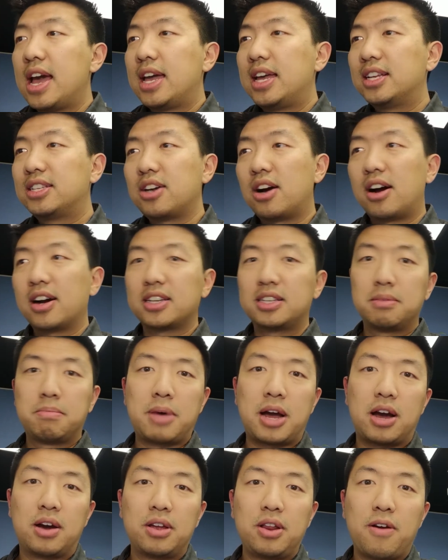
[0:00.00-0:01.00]
He talked
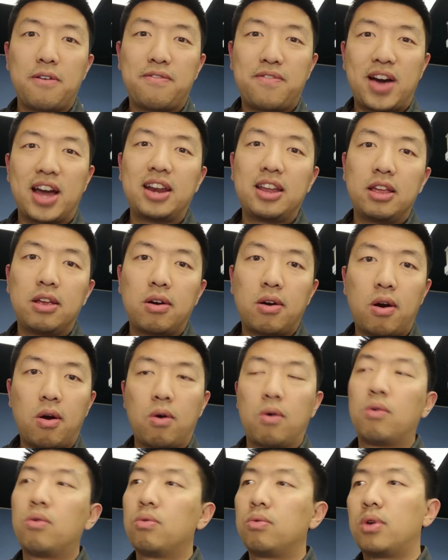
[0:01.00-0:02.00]
about, finding your
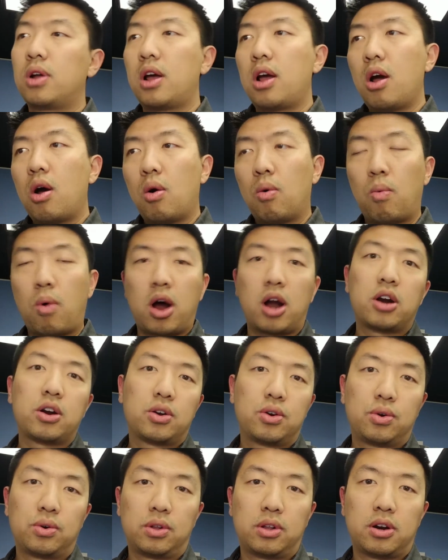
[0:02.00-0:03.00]
own water
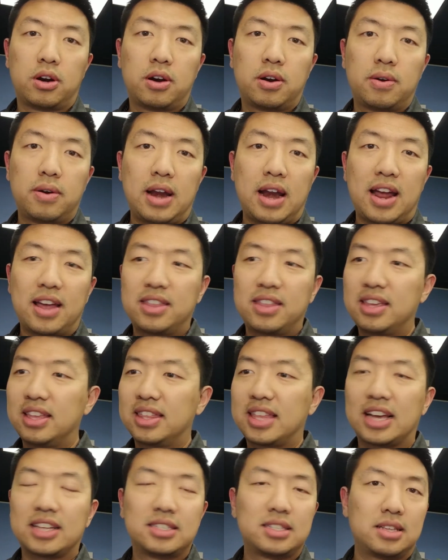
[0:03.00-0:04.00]
cooler. And I
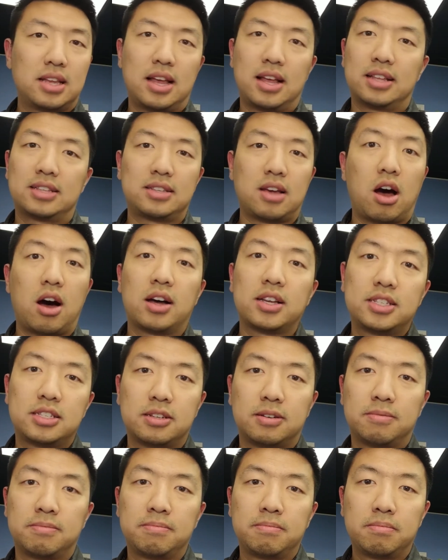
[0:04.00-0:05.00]
think that's
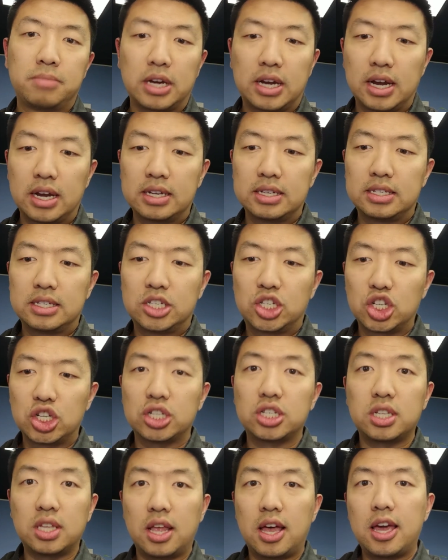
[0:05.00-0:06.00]
awesome, because
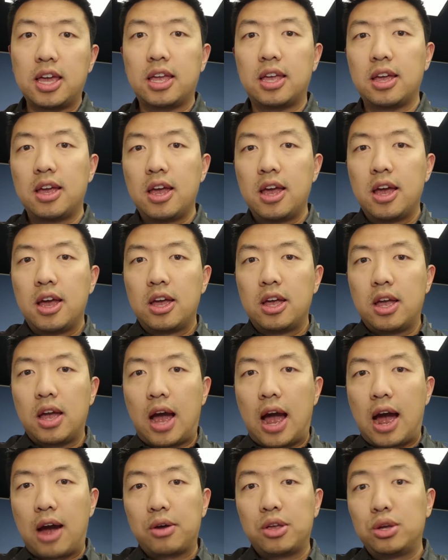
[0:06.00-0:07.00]
just like
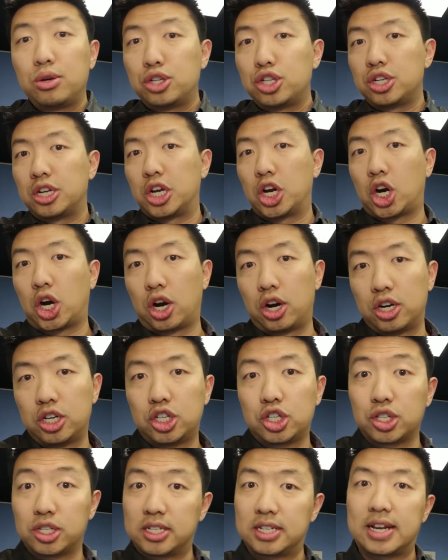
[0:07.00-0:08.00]
how you should
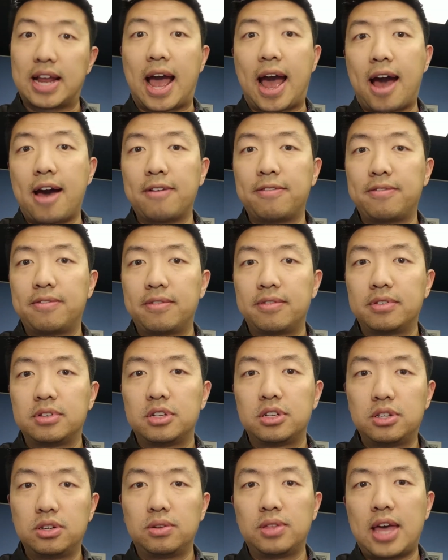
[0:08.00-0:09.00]
encourage your staff
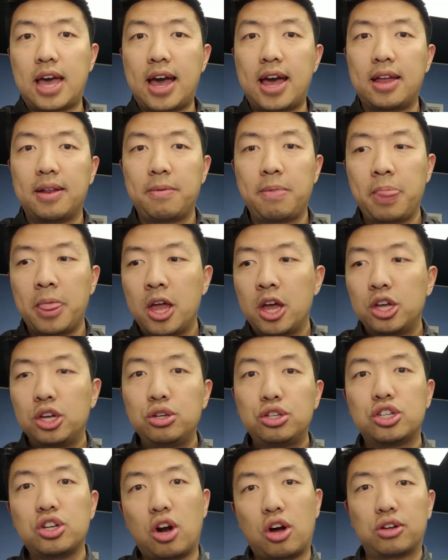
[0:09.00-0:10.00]
to do that,
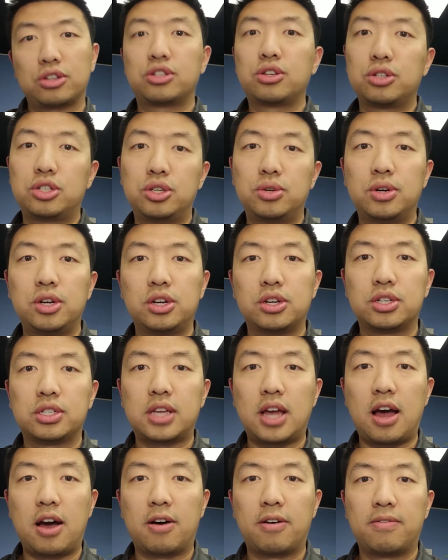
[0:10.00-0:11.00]
you should also do it
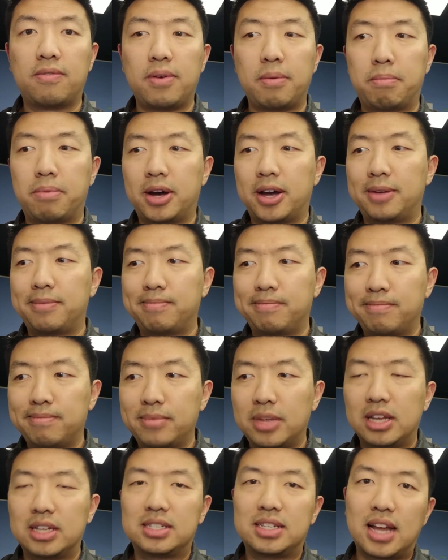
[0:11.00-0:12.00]
yourself. But
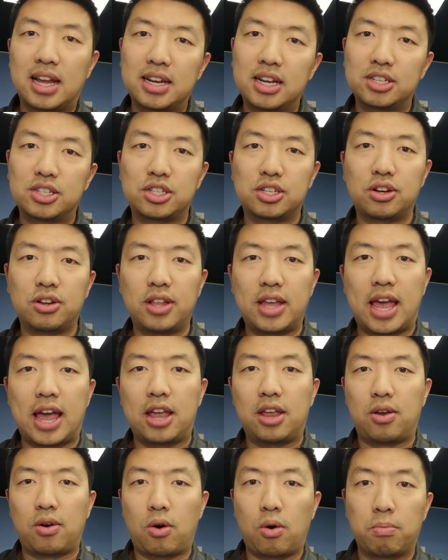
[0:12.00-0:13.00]
it's not necessarily
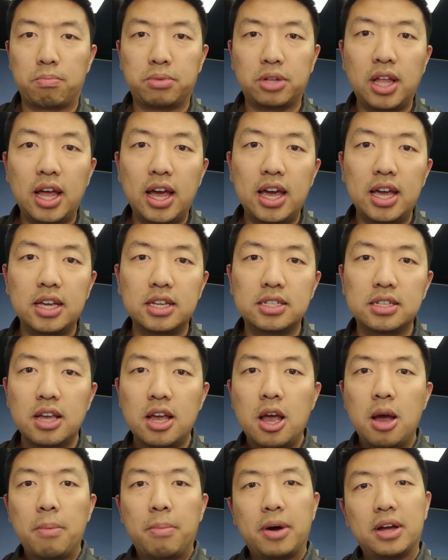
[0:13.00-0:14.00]
at your own place,
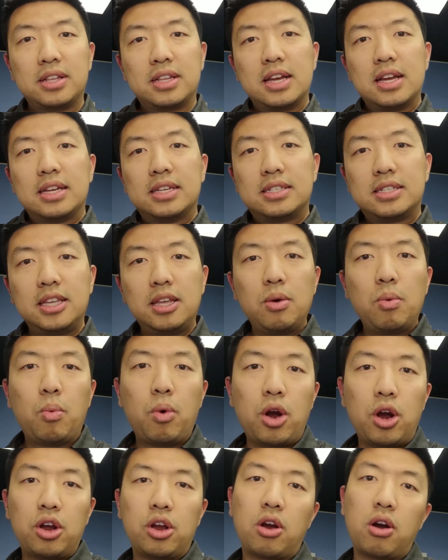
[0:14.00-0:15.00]
but see
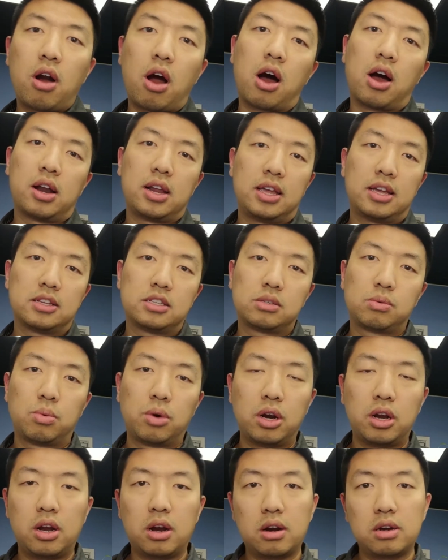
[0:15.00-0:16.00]
where your audience,
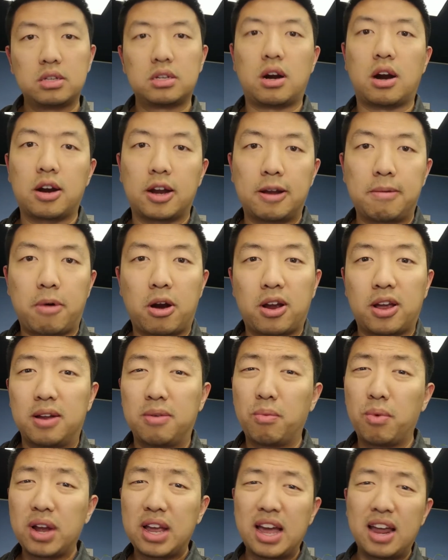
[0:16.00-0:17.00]
where your target
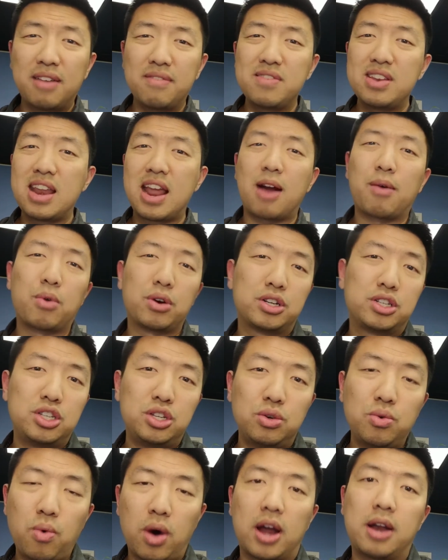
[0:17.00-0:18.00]
market, what kind of network do
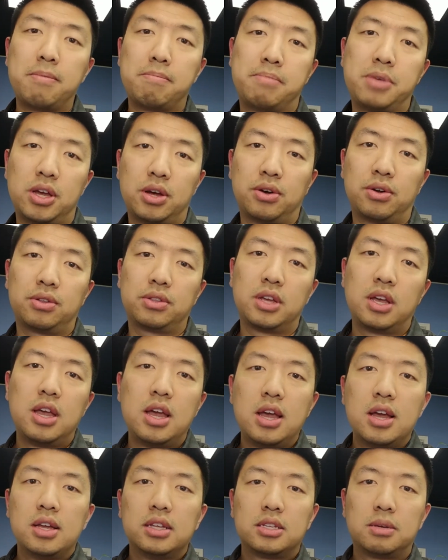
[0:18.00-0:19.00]
you want to
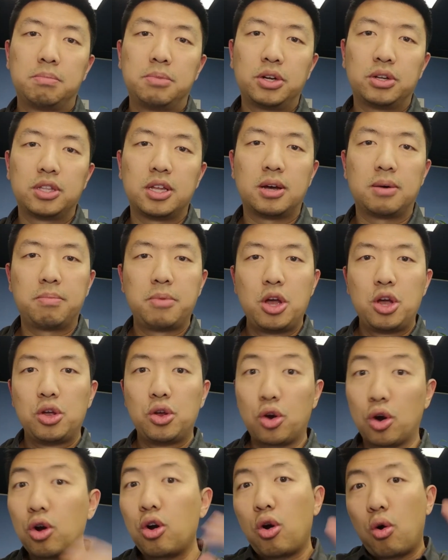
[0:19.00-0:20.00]
build
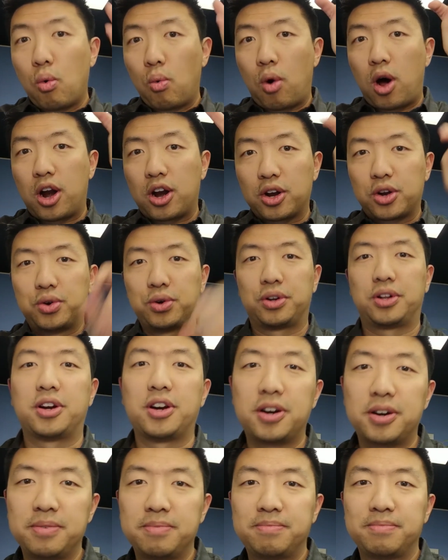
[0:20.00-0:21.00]
up your water
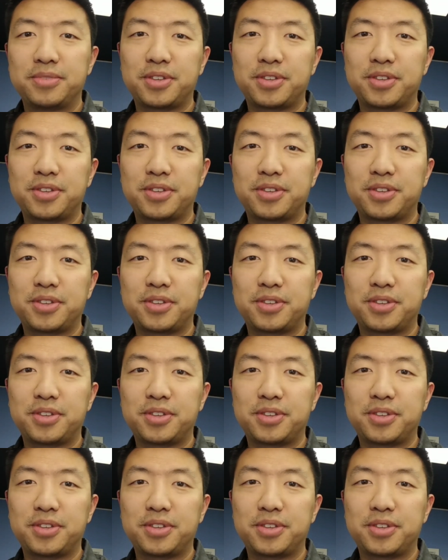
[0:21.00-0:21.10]
cooler.